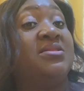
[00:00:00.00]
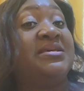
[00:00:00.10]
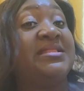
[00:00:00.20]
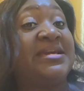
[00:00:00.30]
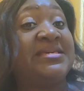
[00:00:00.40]

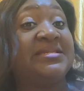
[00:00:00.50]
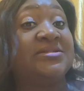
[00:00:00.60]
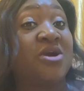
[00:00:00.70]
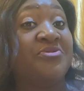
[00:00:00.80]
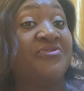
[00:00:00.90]
the lady
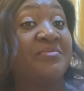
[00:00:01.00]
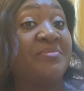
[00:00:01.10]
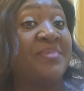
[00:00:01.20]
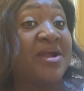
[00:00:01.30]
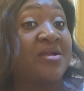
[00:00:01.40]
is coming from
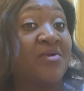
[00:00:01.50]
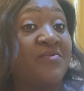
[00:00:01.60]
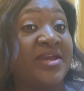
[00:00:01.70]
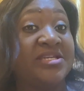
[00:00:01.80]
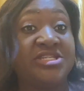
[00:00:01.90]
a
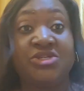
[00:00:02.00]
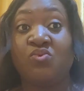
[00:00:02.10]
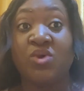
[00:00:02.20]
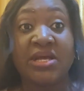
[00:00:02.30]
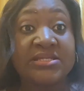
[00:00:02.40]
background where she
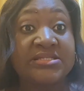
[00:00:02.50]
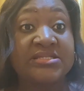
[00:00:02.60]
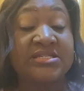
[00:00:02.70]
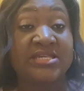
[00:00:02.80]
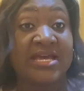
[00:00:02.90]

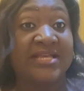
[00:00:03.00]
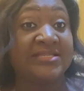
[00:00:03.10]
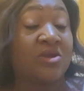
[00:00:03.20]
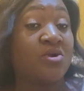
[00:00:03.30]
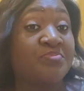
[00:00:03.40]
works, she
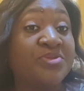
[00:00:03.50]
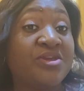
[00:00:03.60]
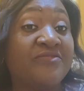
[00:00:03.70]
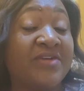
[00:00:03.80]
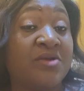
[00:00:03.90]
has a
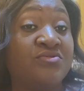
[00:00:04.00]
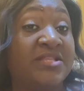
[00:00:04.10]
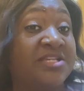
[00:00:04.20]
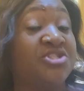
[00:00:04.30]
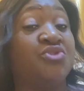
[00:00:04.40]
company of her
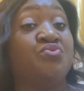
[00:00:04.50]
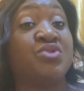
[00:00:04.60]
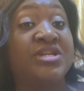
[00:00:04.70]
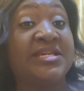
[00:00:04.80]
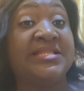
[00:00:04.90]
own that she's
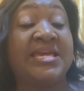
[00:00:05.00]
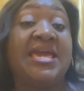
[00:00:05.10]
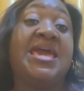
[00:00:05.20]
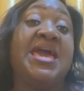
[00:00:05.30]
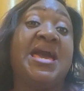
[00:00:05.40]
running,
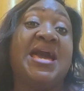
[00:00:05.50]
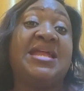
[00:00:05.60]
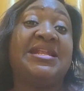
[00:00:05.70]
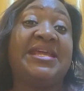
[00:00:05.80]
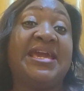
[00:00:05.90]

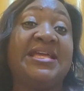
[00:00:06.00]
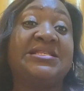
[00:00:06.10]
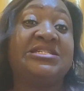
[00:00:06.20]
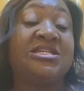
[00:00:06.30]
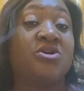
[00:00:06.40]
and
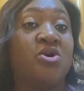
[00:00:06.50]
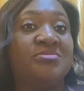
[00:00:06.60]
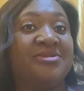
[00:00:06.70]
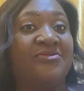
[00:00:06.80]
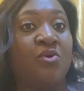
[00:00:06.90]
then she
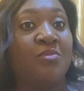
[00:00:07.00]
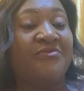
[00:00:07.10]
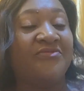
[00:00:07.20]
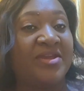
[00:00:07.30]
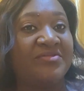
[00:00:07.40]
comes
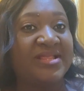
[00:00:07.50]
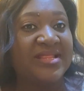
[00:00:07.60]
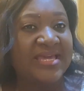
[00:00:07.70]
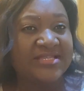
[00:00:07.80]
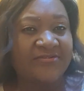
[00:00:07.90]
home very
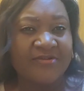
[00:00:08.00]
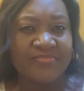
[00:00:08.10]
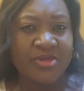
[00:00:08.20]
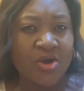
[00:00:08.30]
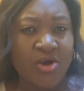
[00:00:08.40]
late
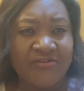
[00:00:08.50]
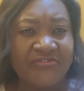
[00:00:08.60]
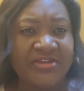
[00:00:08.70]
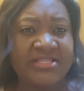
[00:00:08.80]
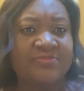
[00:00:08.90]
from the
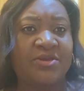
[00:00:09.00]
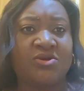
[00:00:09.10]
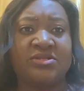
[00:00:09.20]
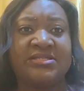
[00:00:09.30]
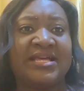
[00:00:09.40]
office
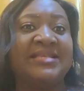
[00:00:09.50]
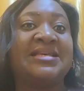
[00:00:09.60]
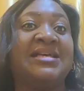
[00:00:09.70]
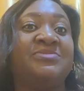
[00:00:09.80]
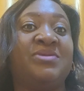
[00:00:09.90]
because that
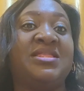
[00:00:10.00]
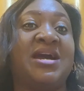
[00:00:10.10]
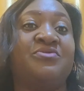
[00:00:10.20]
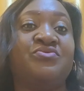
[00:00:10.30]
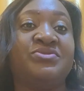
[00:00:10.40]
has been
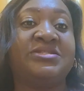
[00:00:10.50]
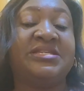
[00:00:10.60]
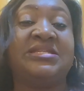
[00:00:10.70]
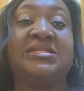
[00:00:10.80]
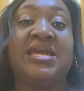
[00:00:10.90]
her
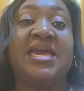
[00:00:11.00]
routine.